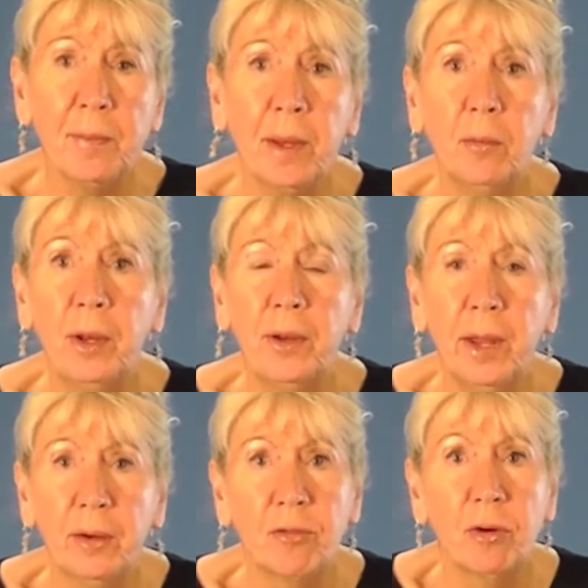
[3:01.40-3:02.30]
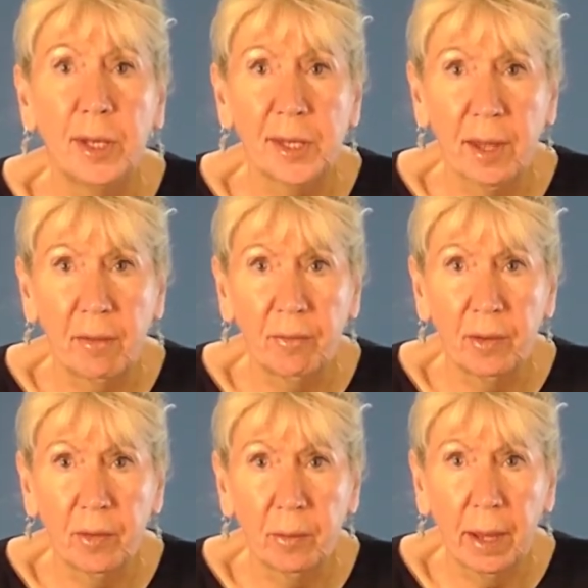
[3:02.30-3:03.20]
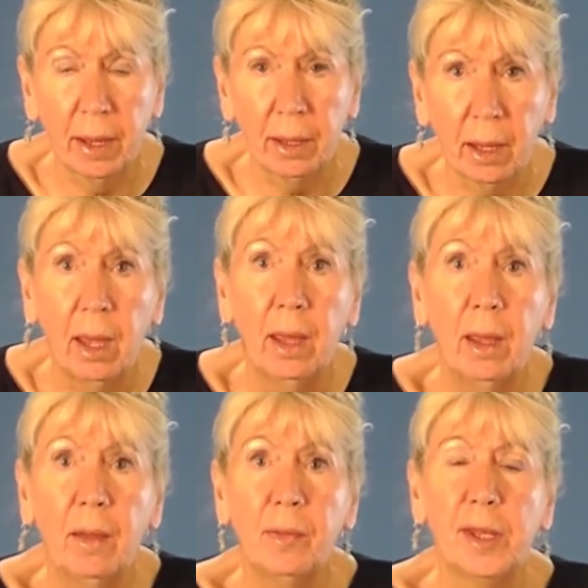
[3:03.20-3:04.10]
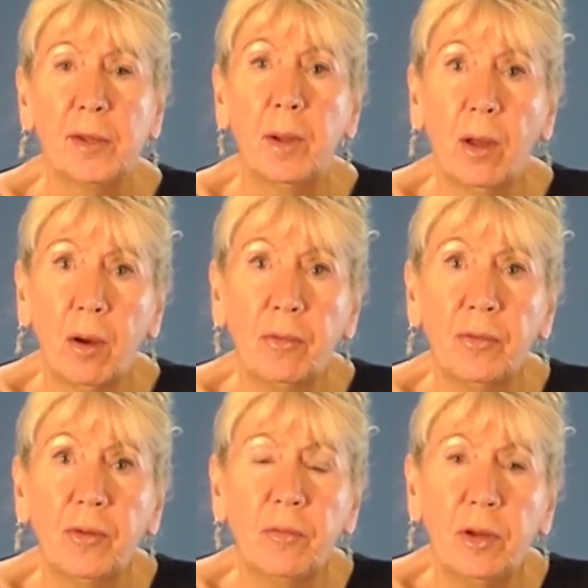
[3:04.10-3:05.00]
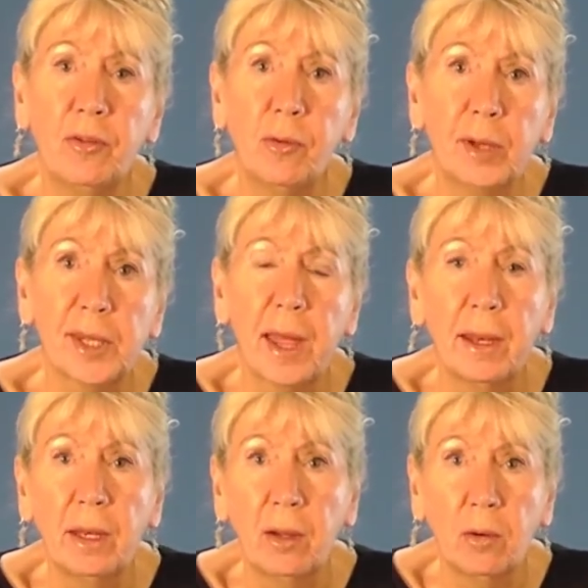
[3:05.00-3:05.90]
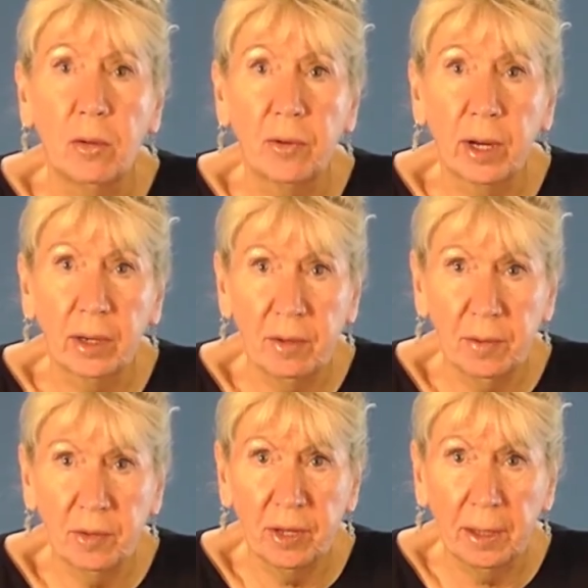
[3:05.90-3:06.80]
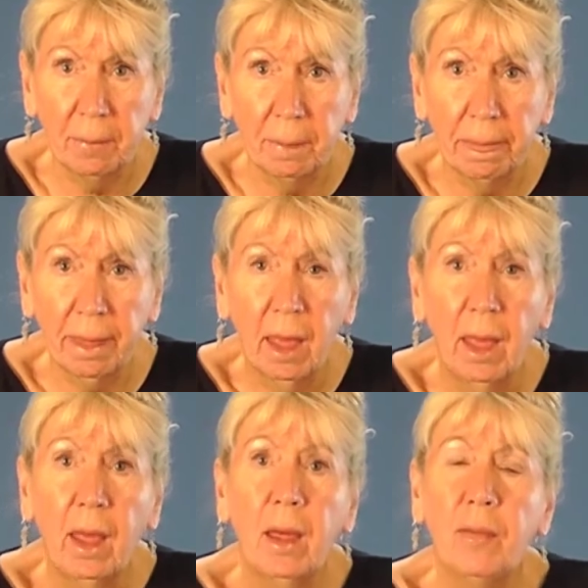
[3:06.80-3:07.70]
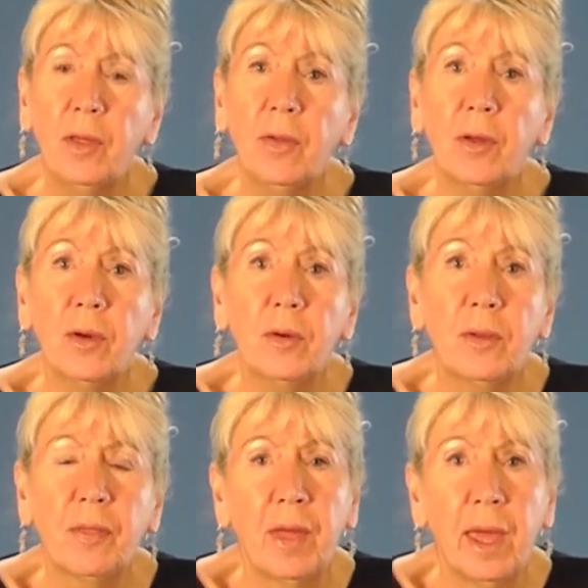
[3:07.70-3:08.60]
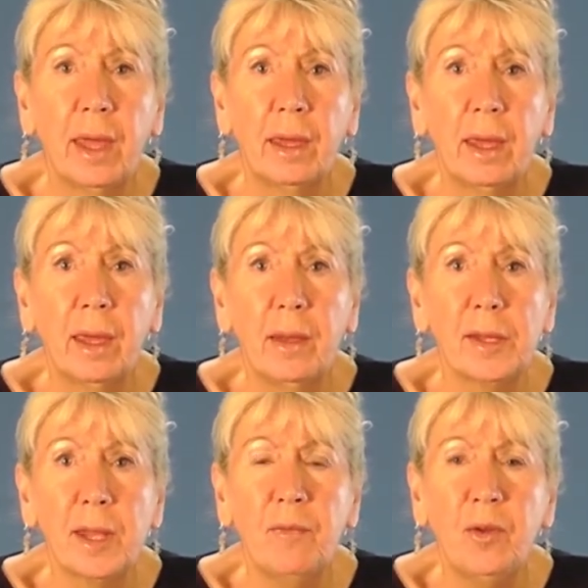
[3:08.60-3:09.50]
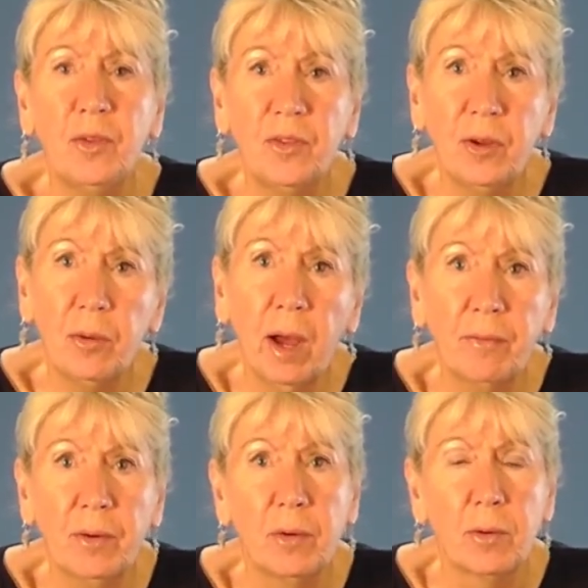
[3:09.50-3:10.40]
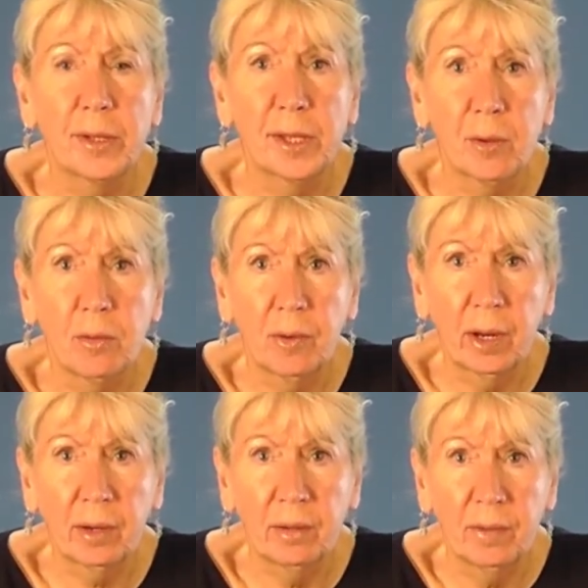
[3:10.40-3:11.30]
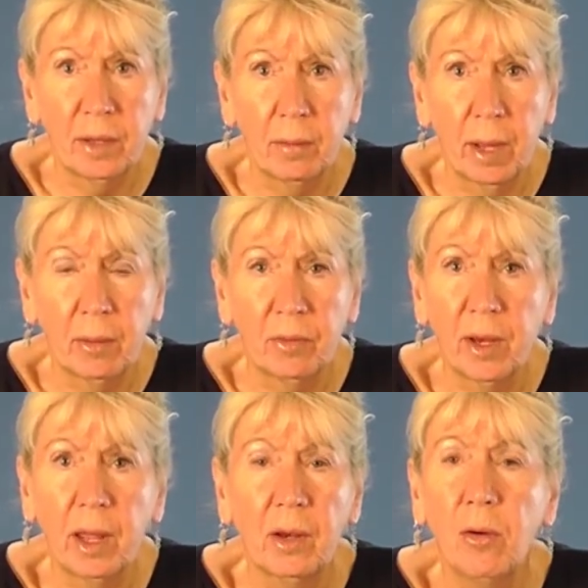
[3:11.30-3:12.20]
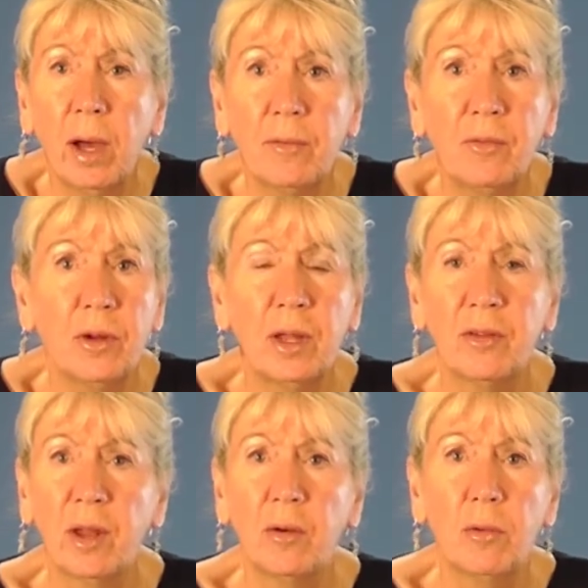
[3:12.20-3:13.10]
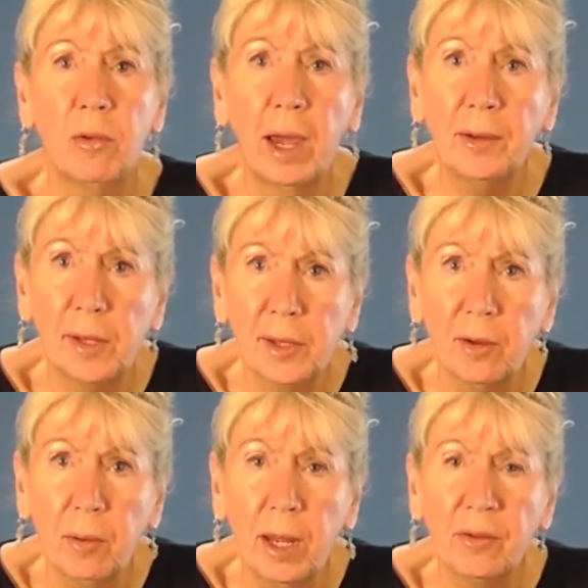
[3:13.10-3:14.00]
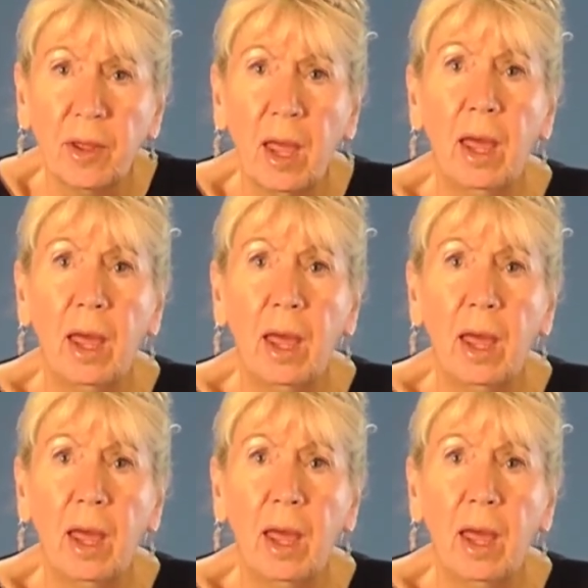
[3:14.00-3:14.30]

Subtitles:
the bit will naturally stay further back, this will often reduce any overactivity. The other good thing is if you do have a horse that's overactive in the mouth, and I know I've done it, I know riders do it,